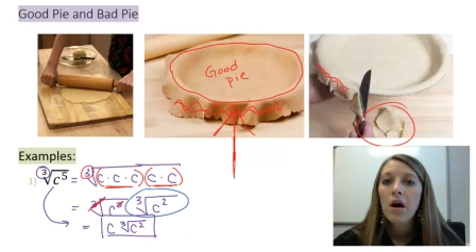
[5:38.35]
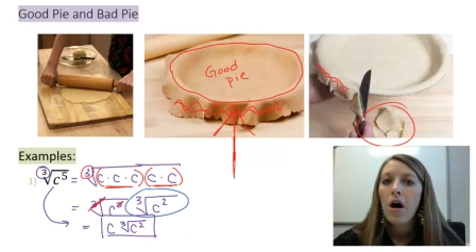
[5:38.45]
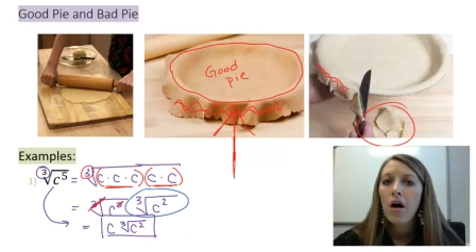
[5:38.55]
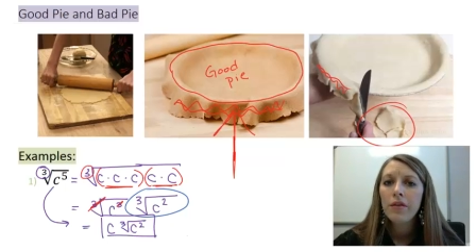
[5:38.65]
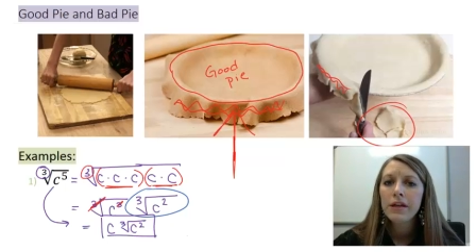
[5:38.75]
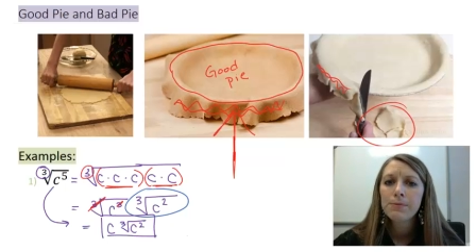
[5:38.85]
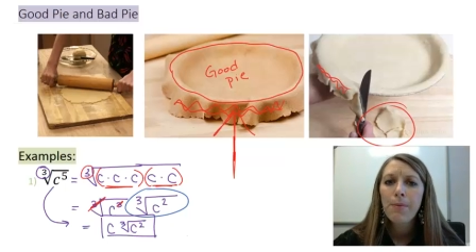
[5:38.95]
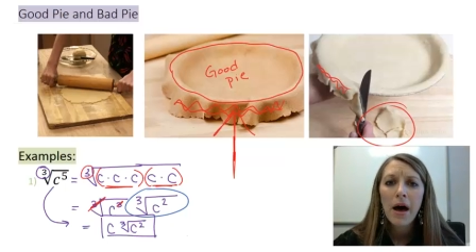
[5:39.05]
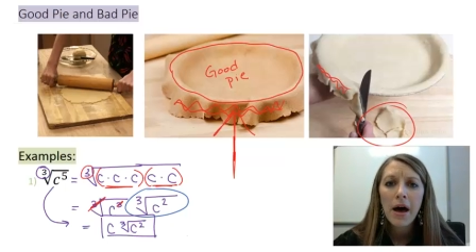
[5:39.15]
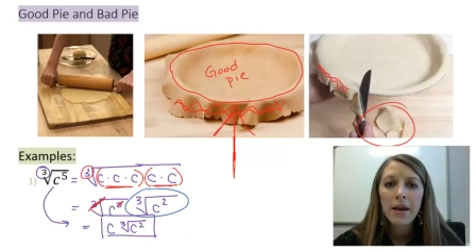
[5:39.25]
all this
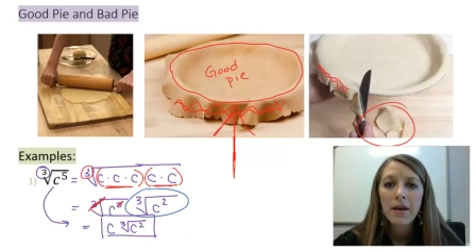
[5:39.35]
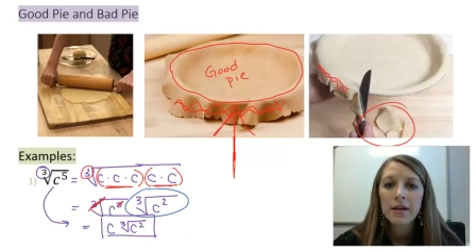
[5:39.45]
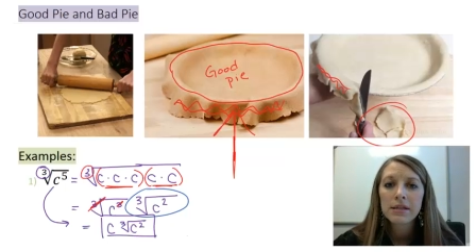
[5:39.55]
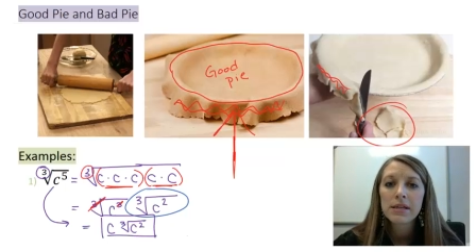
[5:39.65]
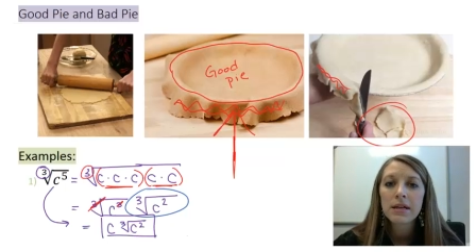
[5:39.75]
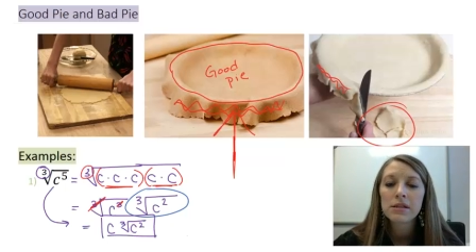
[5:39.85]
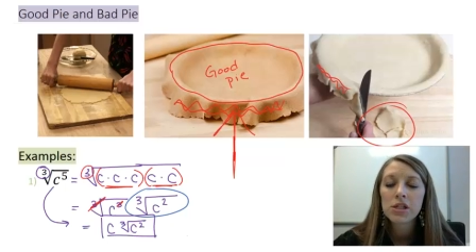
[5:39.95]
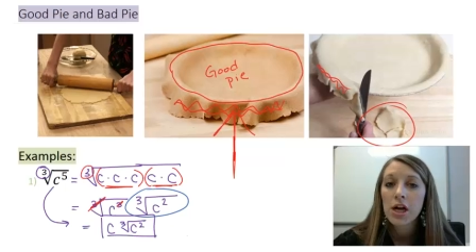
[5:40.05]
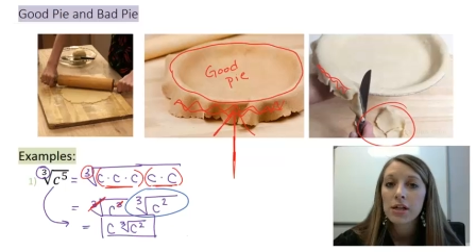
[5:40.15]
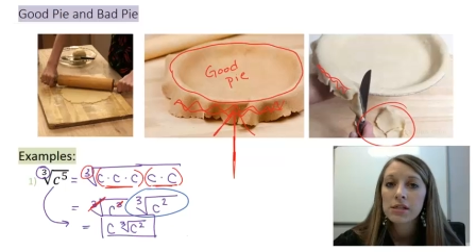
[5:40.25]
pie nonsense
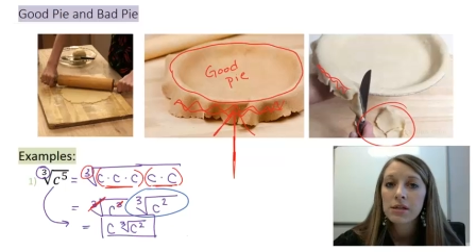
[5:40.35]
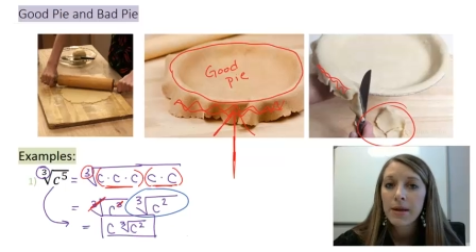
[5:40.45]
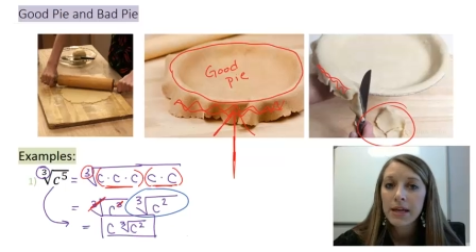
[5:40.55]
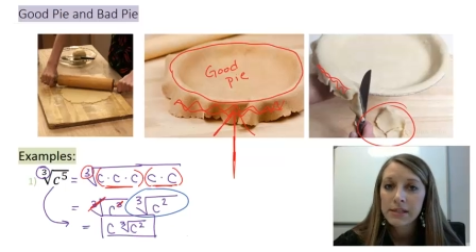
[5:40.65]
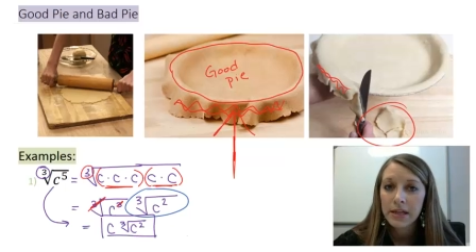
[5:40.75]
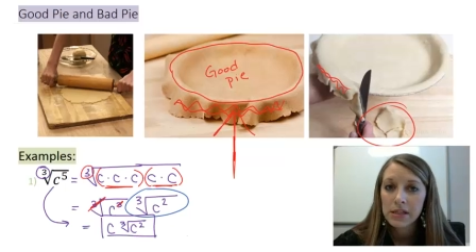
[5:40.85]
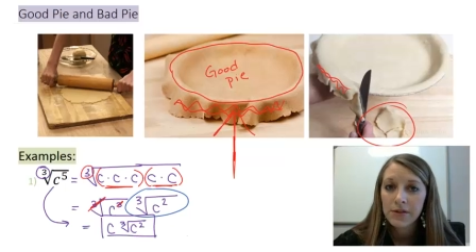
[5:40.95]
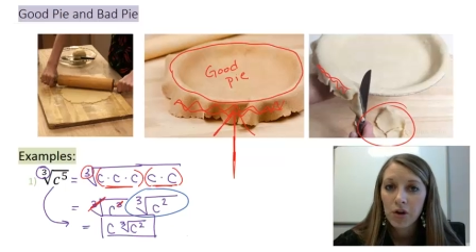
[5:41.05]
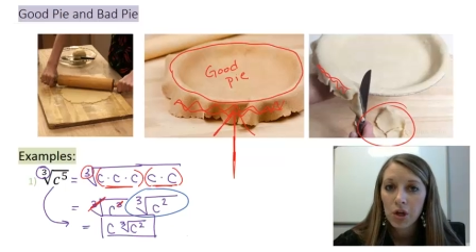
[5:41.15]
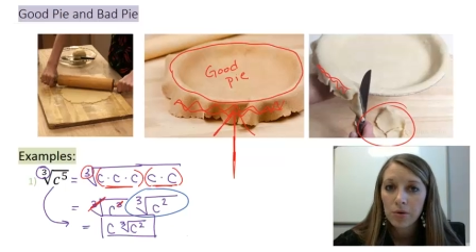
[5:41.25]
starts to make sense
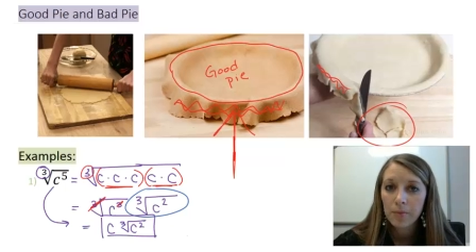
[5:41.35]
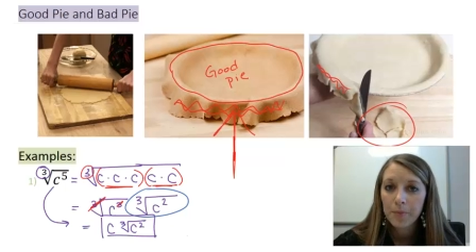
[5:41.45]
for you.